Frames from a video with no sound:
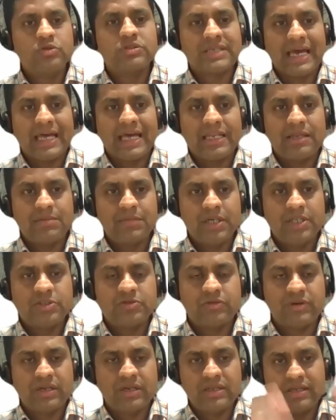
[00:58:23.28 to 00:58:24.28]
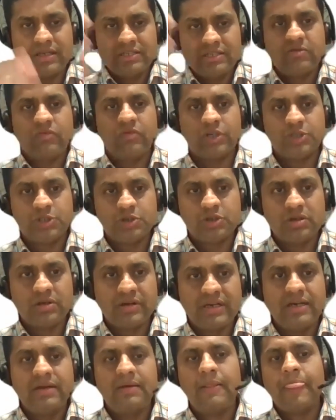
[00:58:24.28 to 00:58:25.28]
scan image where there is a virtual
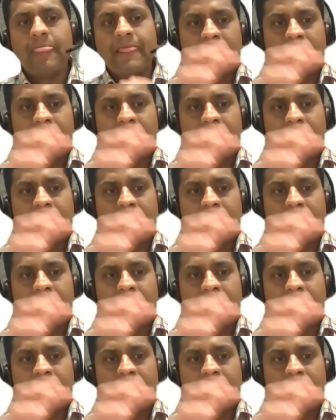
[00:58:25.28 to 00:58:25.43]
grid